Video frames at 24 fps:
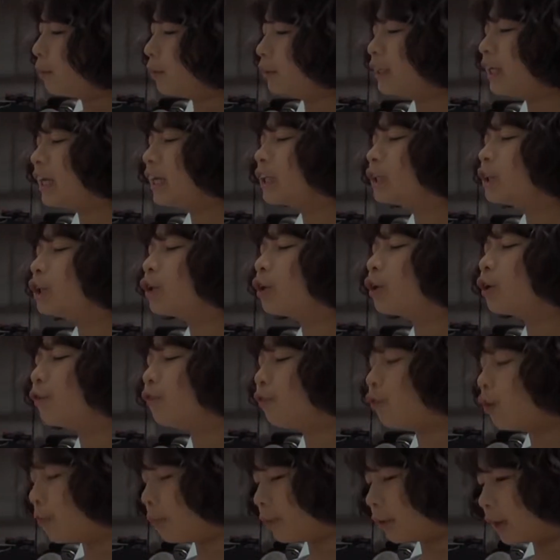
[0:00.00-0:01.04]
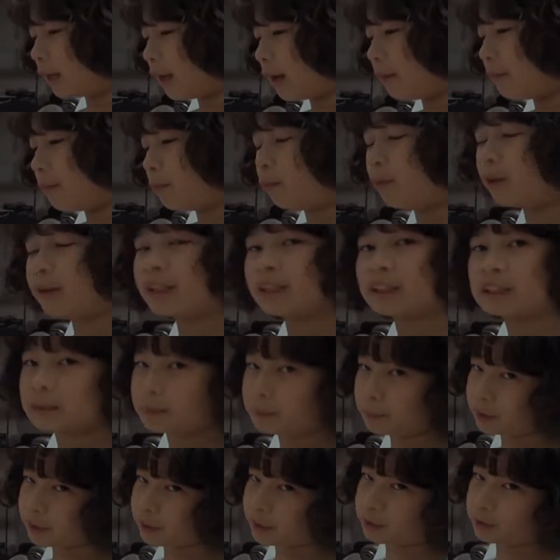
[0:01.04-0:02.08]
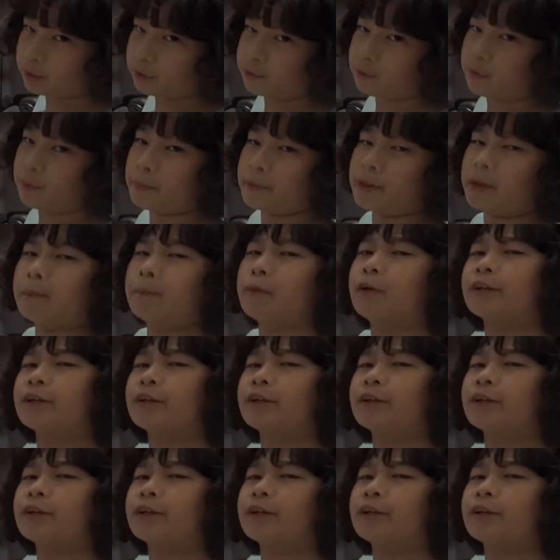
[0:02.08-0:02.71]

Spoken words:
Molecular formula. What is a molecular formula?